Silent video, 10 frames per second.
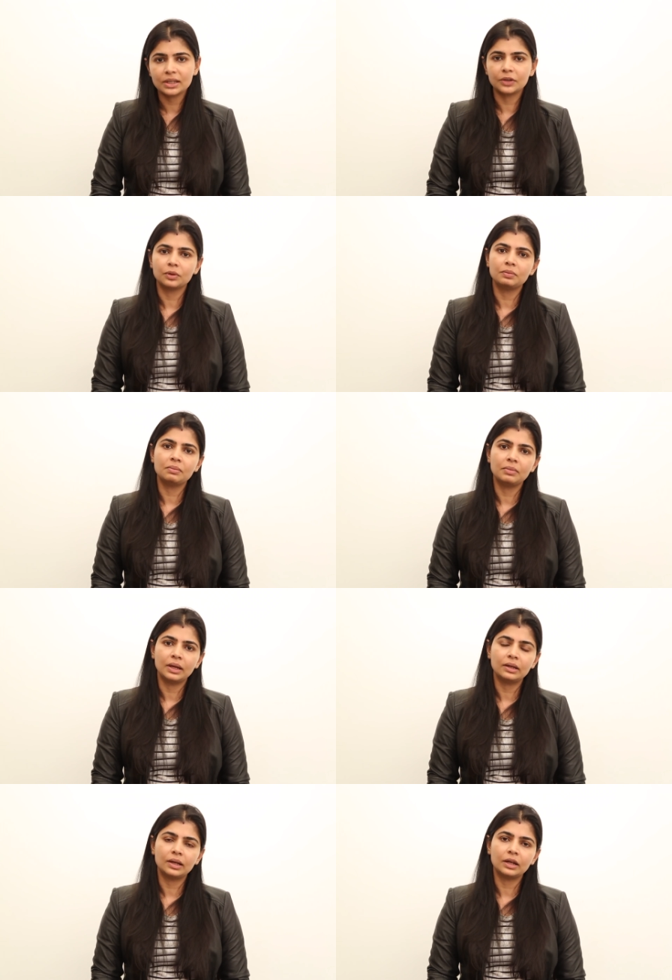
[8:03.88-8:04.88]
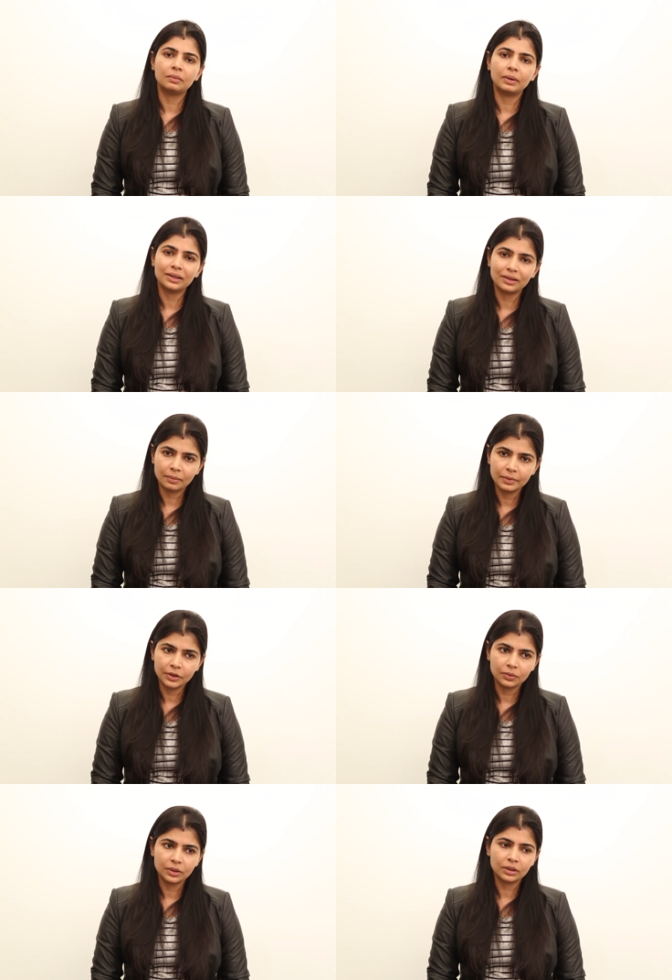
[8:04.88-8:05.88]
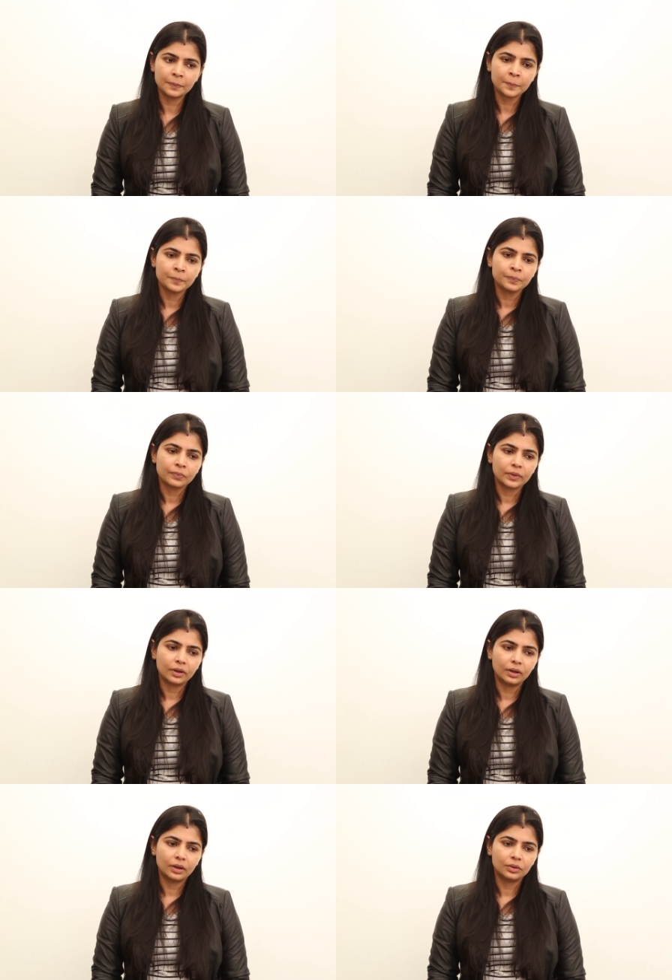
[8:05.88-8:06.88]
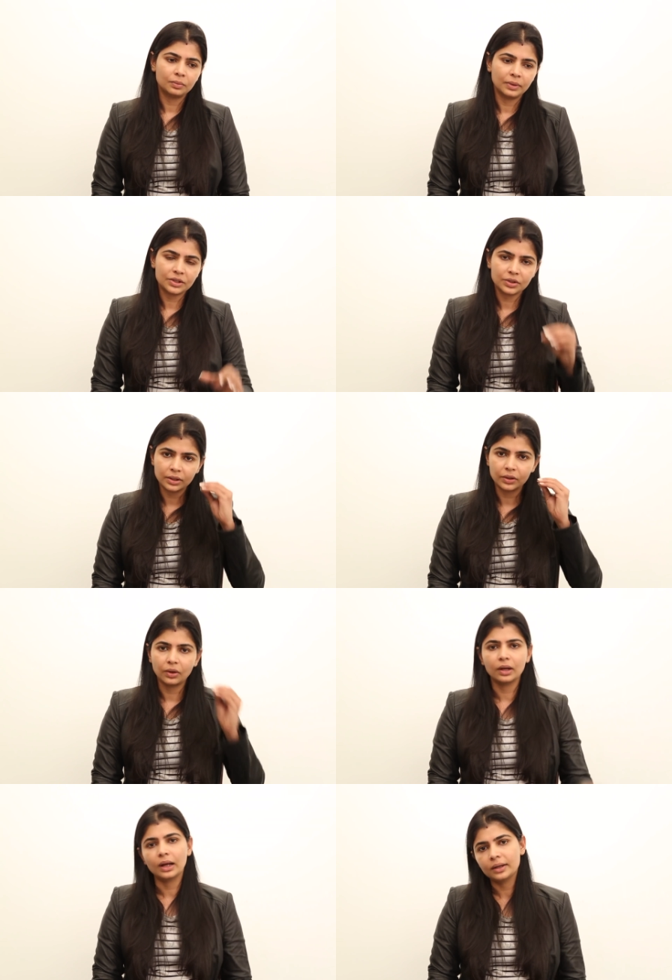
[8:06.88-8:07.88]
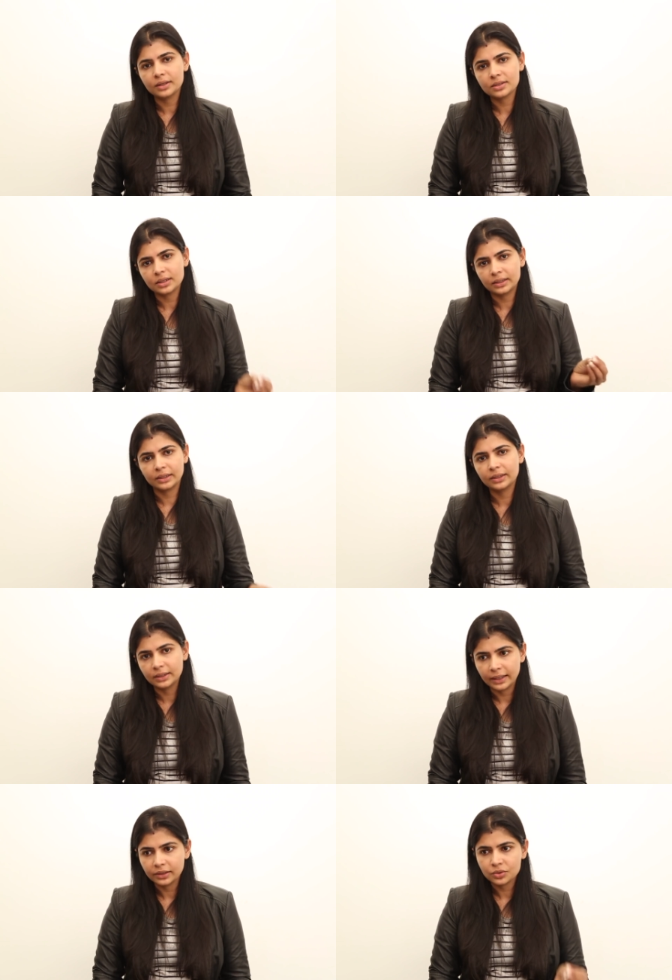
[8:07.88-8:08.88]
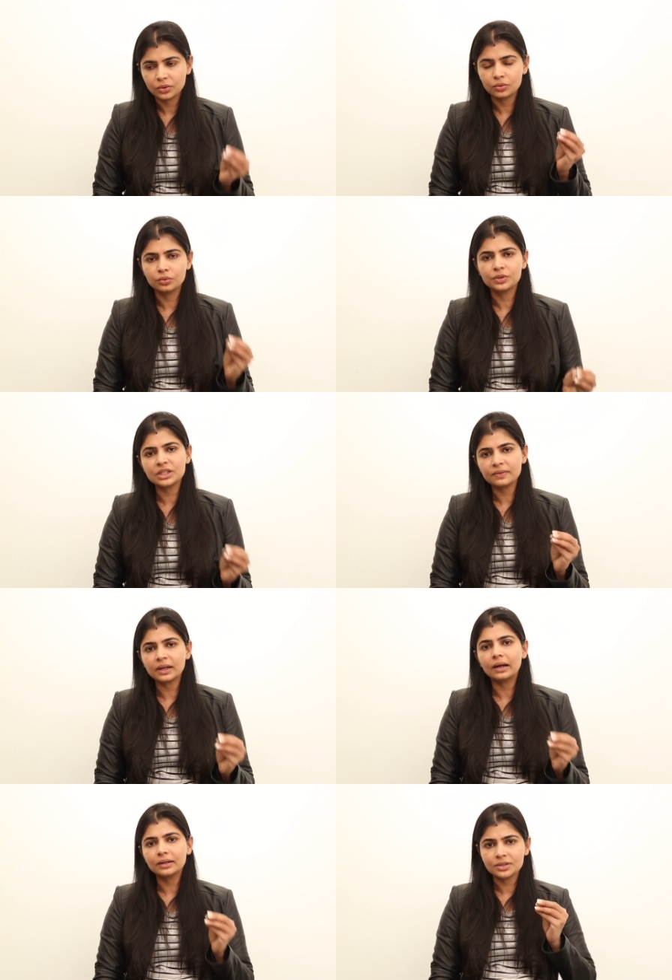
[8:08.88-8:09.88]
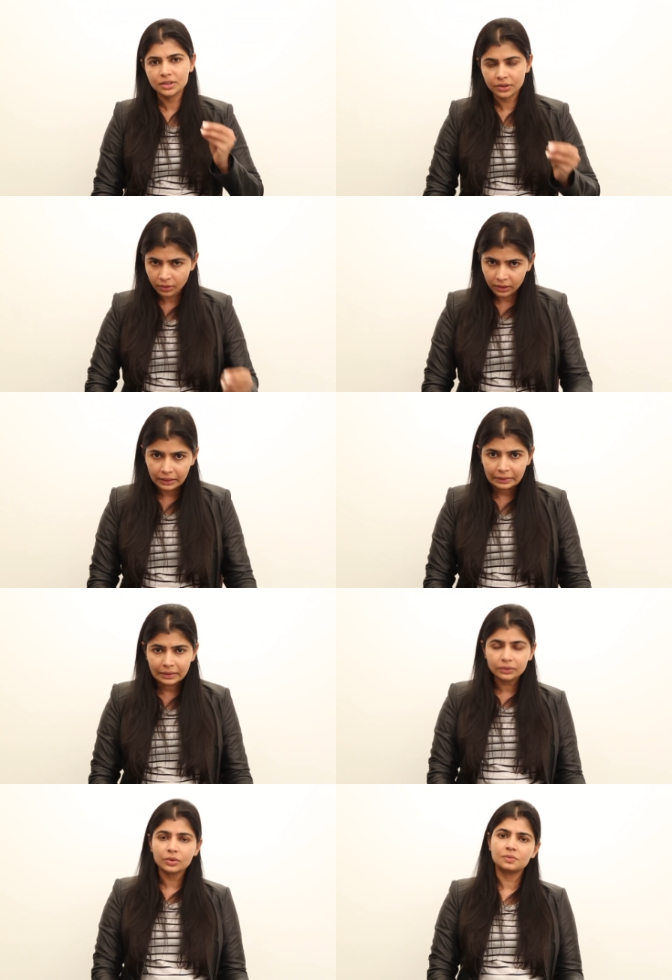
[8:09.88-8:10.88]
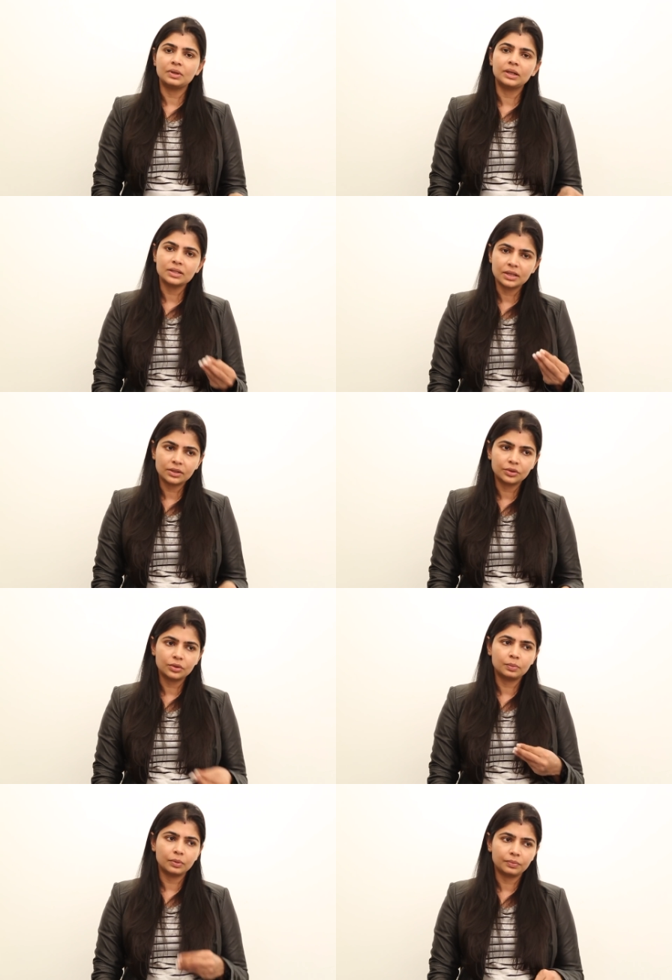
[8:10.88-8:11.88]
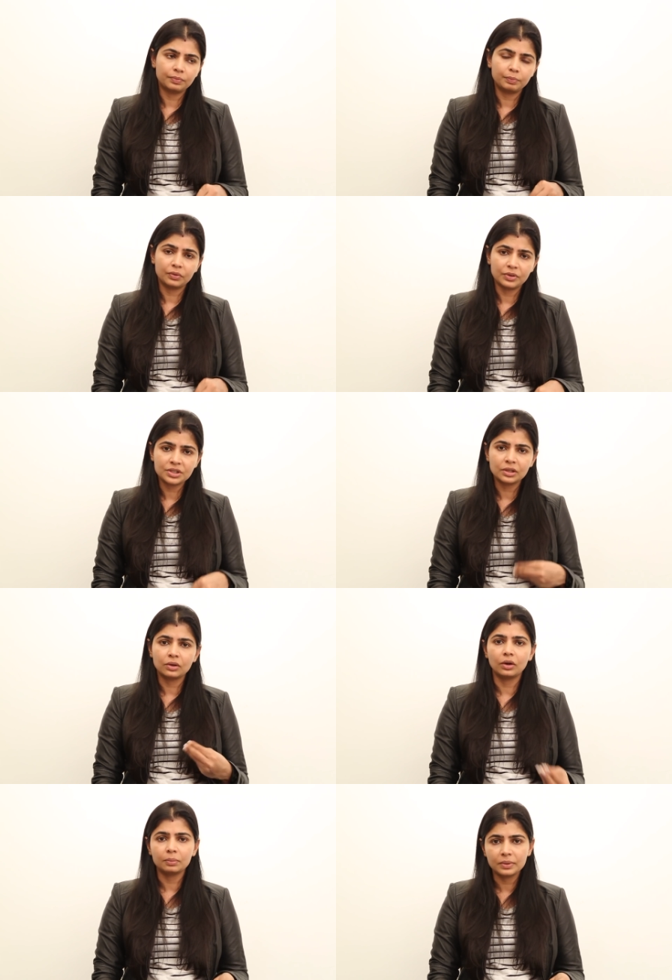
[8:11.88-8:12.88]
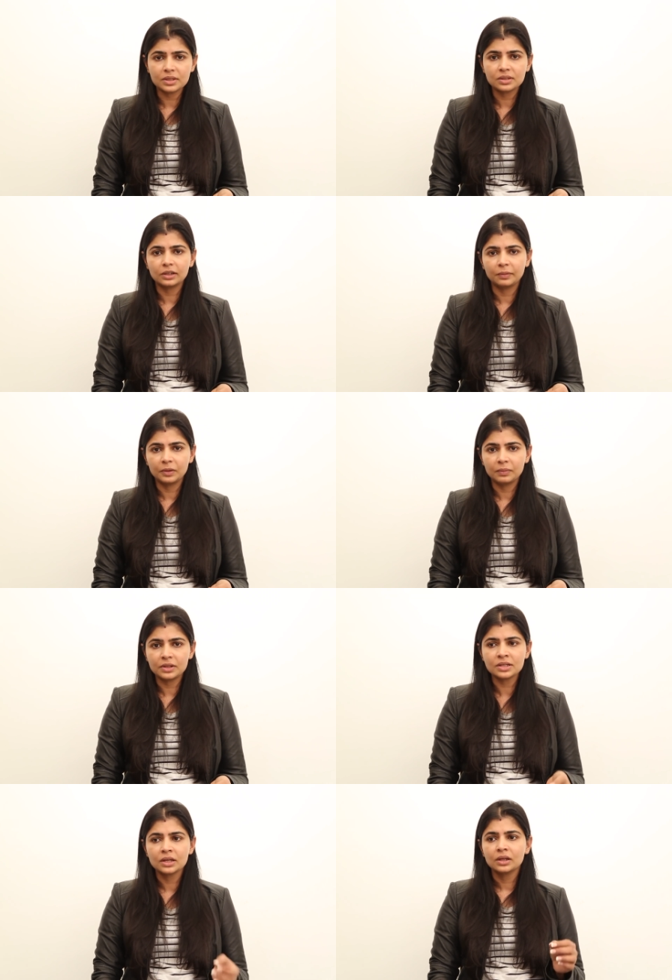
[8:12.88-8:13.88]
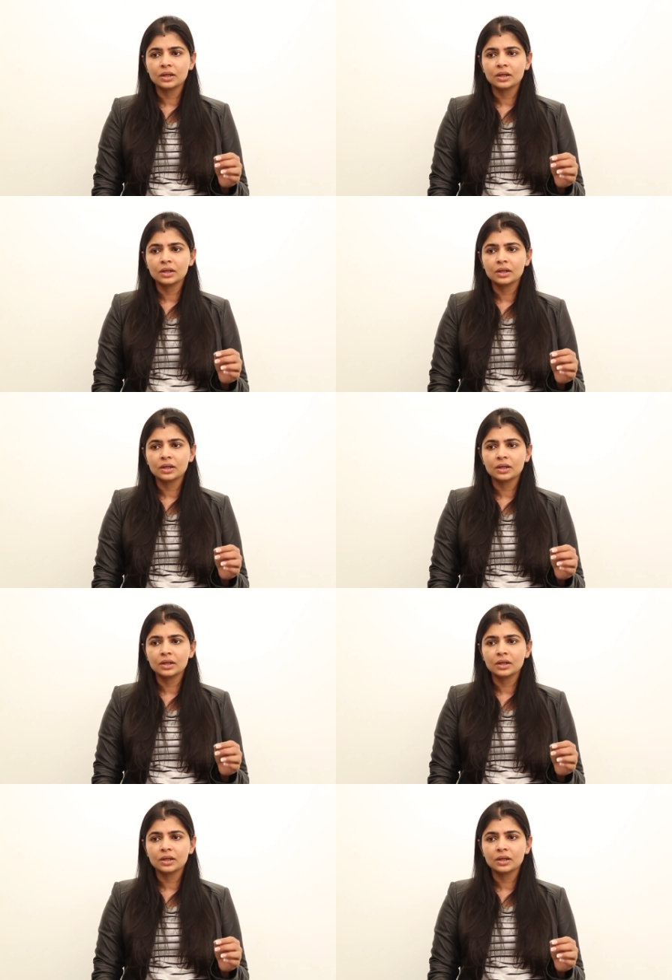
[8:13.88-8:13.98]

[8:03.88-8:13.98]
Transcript: that would be maintained by the dubbing union. Uh, to make sure that all artists attended that. So, whichever artist did not attend those meetings either due to pro professional or personal commitments,